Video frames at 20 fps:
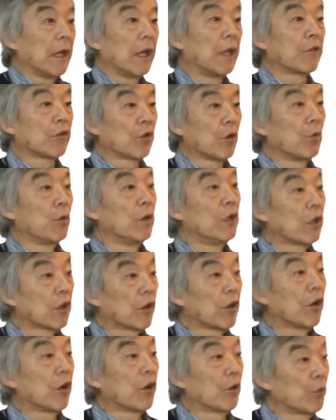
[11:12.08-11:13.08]
And so, we
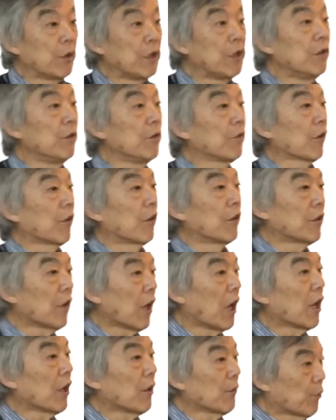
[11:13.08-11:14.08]
learn, we use our
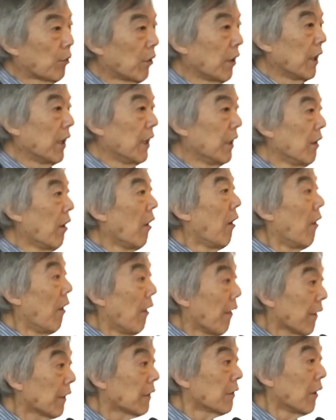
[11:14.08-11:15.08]
entire brain
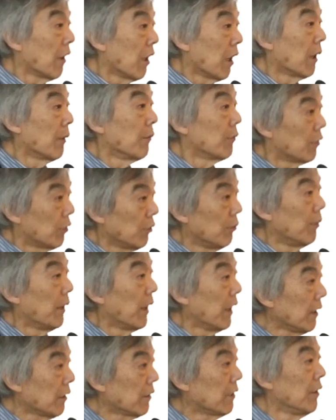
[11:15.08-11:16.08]
all the time to
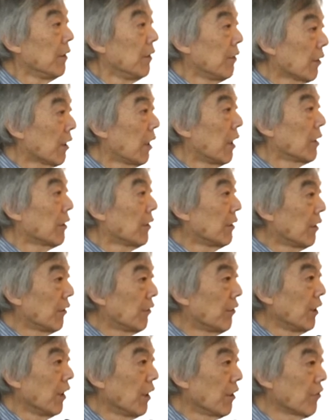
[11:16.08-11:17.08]
make these kinds of
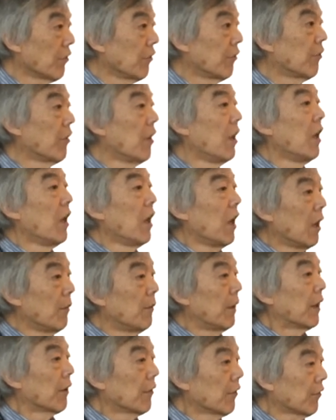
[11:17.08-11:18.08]
distinctions
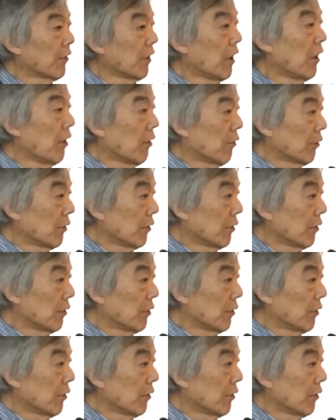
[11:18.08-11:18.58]
about sound.